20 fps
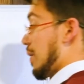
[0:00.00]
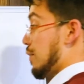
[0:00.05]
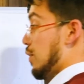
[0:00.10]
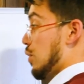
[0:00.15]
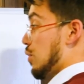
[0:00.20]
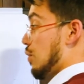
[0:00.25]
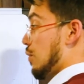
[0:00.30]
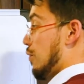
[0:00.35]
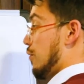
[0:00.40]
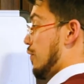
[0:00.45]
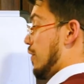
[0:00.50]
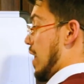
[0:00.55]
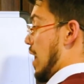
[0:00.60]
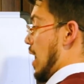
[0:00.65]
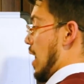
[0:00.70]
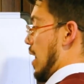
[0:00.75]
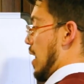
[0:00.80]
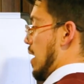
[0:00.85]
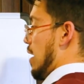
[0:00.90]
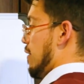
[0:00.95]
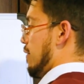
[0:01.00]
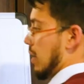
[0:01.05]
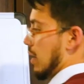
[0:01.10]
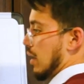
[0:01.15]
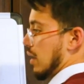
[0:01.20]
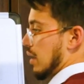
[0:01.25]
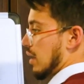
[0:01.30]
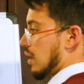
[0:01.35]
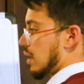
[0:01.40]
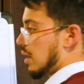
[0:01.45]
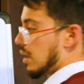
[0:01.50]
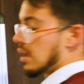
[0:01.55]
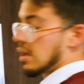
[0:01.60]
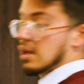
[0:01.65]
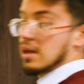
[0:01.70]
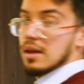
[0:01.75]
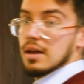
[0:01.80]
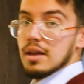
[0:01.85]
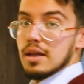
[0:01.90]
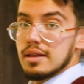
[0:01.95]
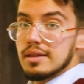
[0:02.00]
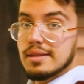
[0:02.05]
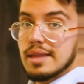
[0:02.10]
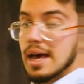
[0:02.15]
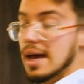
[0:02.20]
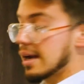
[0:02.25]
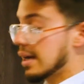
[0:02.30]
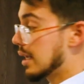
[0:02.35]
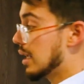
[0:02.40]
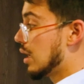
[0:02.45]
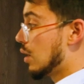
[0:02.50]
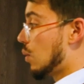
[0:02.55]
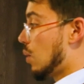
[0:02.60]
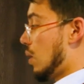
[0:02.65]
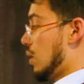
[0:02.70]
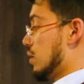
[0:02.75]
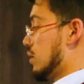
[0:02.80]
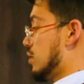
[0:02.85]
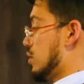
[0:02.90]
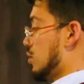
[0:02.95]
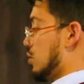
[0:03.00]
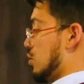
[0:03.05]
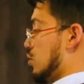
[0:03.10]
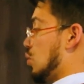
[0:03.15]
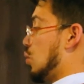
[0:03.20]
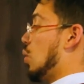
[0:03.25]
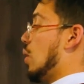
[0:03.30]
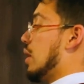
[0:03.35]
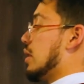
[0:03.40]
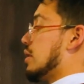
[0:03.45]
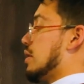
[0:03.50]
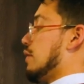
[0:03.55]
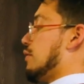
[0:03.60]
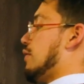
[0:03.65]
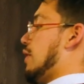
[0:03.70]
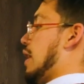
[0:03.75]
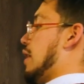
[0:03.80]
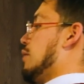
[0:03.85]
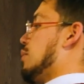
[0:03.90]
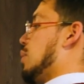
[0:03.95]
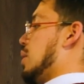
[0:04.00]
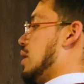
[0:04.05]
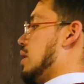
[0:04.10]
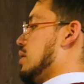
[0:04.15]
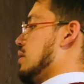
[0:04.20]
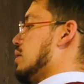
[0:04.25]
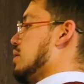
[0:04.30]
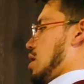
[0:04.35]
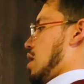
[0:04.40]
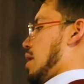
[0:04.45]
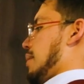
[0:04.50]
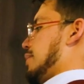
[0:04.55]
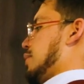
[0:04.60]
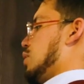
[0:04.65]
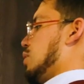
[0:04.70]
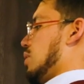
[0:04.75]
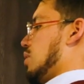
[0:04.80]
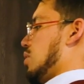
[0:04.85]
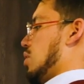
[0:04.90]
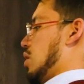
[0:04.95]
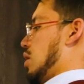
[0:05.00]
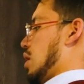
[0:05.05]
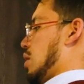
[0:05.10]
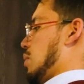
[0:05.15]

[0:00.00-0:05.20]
you do 5, that equals to 25 minutes, up to 30